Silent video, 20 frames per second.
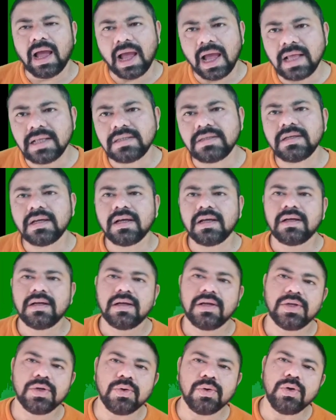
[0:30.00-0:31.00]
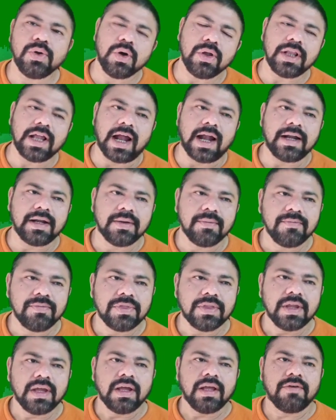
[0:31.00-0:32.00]
As you know that
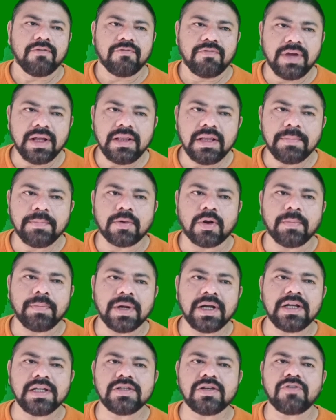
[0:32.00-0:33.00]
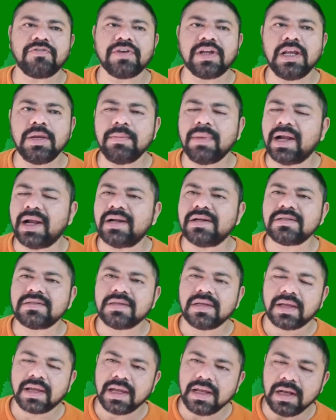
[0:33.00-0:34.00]
when the properties of
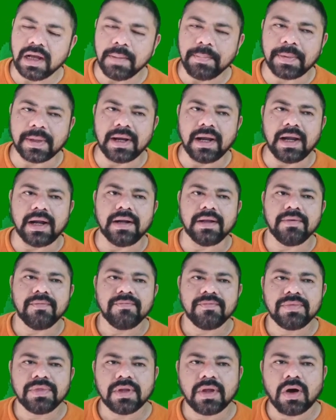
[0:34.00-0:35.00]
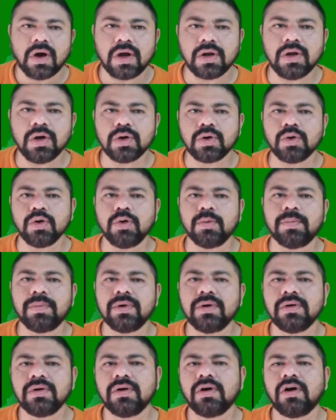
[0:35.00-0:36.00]
elements in a period or a group
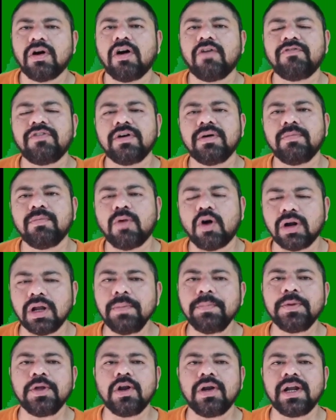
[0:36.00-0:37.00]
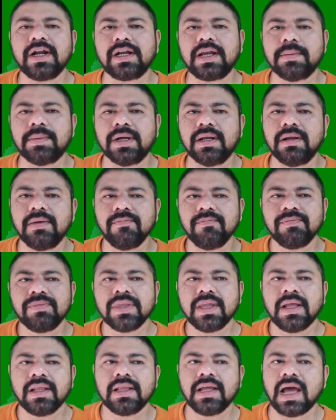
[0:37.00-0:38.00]
of a modern periodic table,
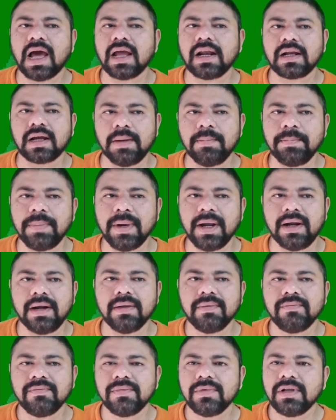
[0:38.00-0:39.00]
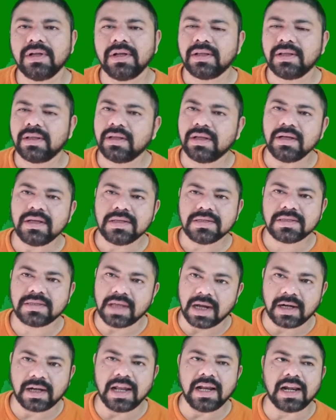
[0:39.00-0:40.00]
they are compared, the
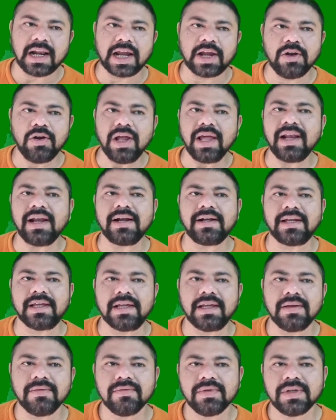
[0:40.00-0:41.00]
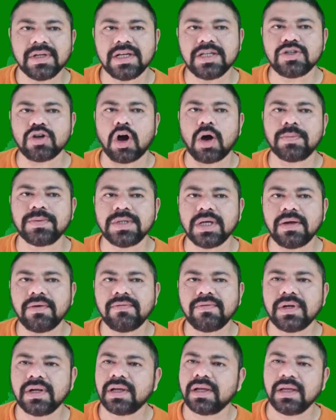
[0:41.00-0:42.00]
certain regularity is
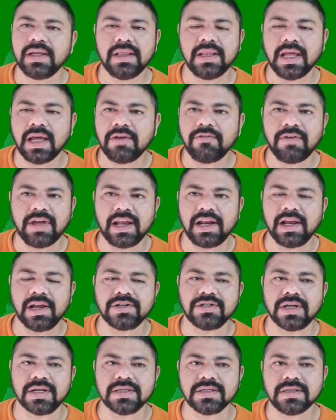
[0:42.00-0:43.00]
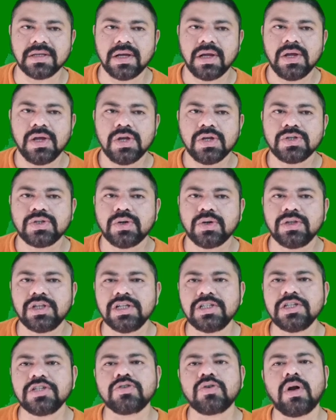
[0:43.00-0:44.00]
observed in their variations. So
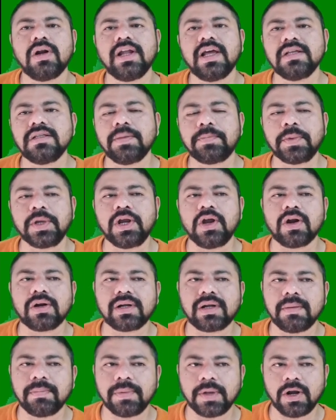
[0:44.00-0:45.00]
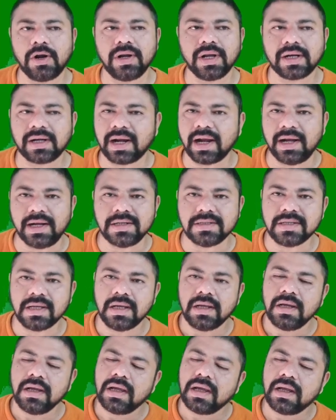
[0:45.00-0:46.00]
this is called as the periodic trends
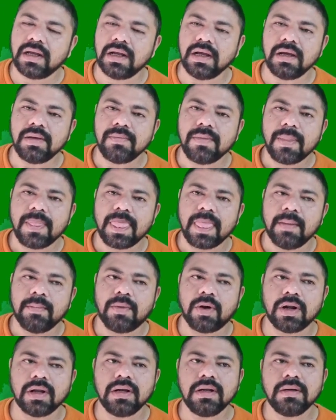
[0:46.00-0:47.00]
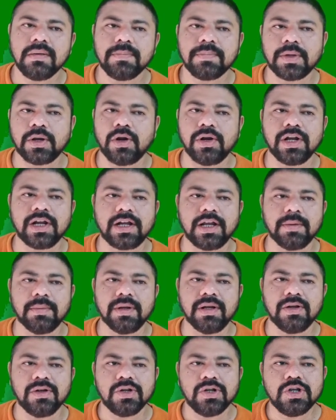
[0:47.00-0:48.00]
in a modern periodic table.